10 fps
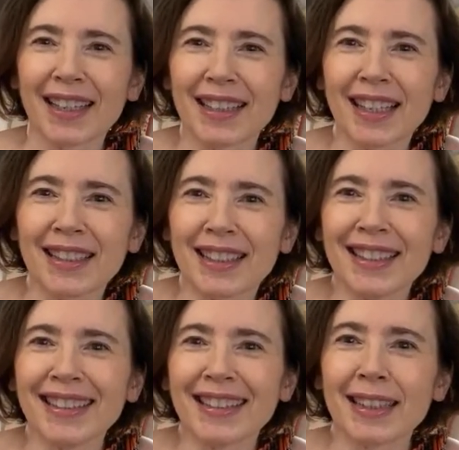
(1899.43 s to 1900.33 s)

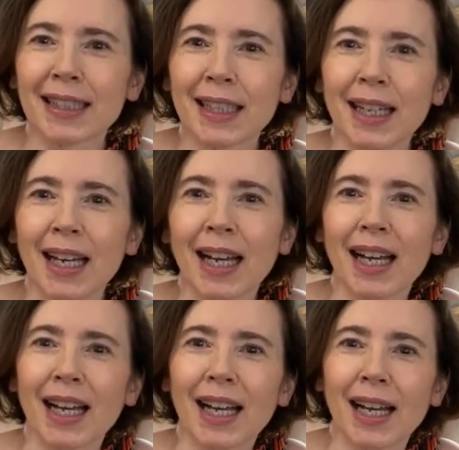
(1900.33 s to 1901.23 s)
Genki.
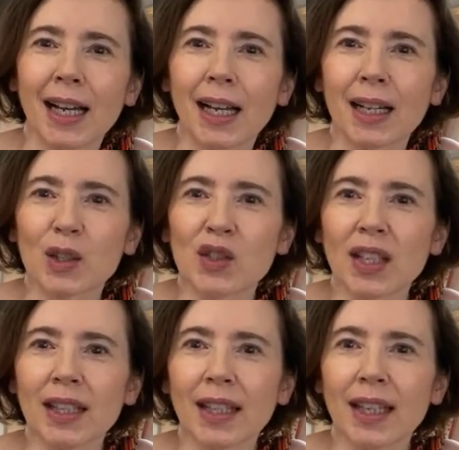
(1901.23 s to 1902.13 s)
Alors,
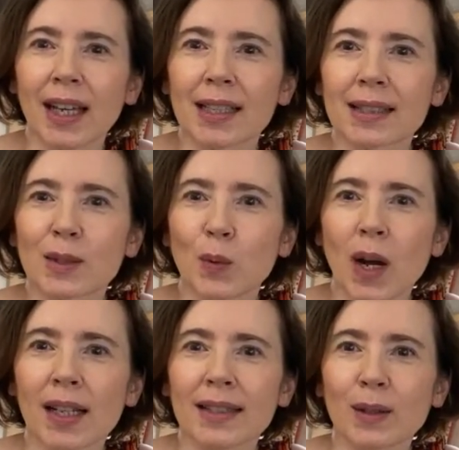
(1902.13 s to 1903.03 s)
JK asks,
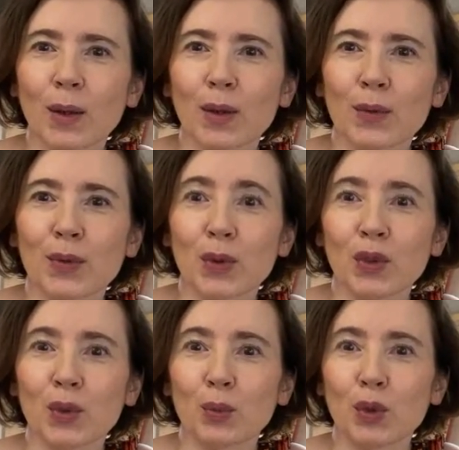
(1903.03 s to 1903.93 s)
what other
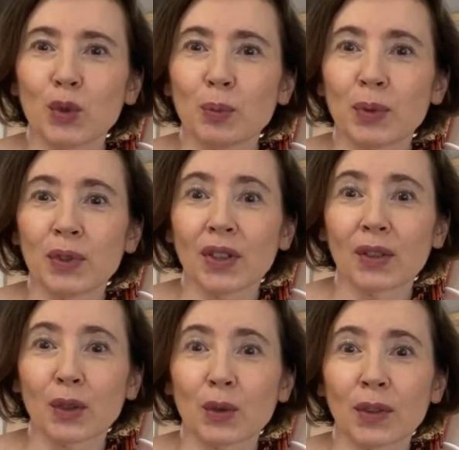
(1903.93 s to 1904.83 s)
fruits would you put
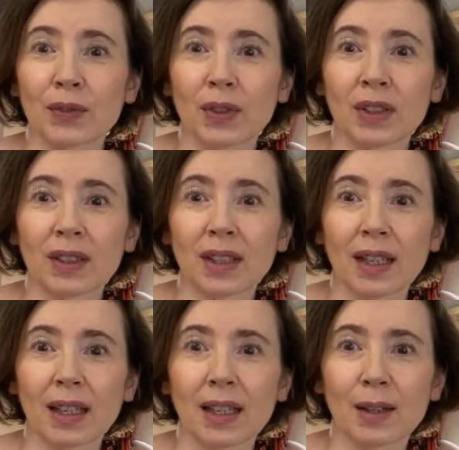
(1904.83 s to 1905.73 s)
on the truffle?
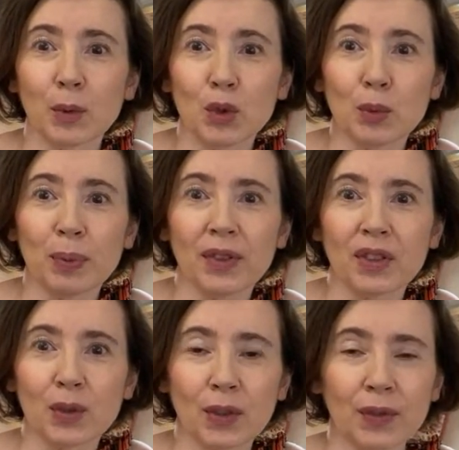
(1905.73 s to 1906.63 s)
Would you put
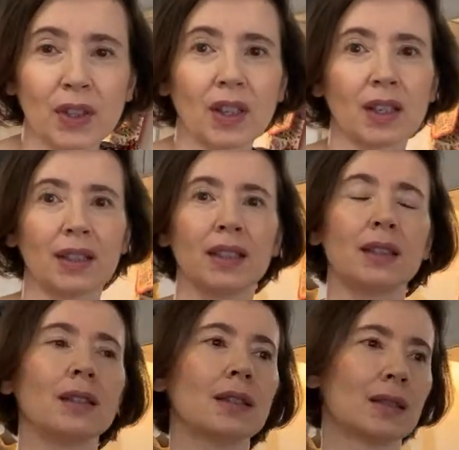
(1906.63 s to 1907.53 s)
the truffle honey
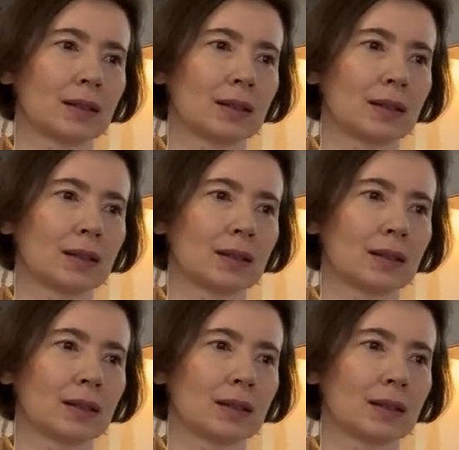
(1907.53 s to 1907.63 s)
on?